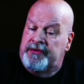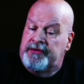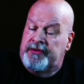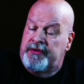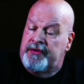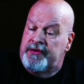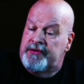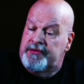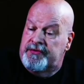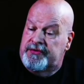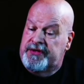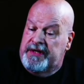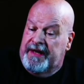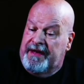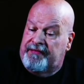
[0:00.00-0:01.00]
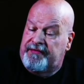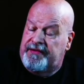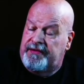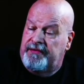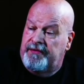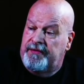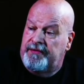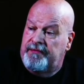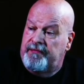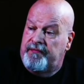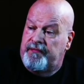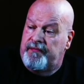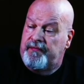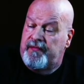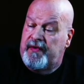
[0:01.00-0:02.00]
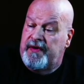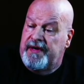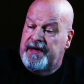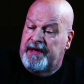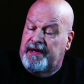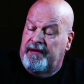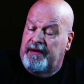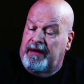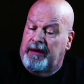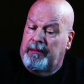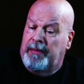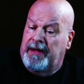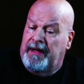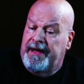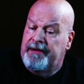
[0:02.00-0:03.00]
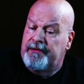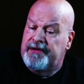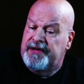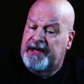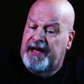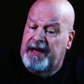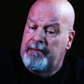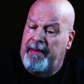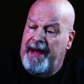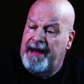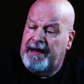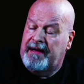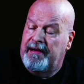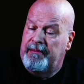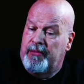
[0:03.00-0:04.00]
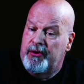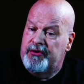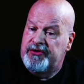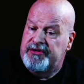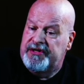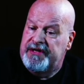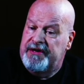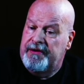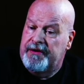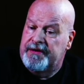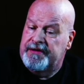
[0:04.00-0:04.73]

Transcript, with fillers: so she left. And a little bit later, she came back in emergency doors,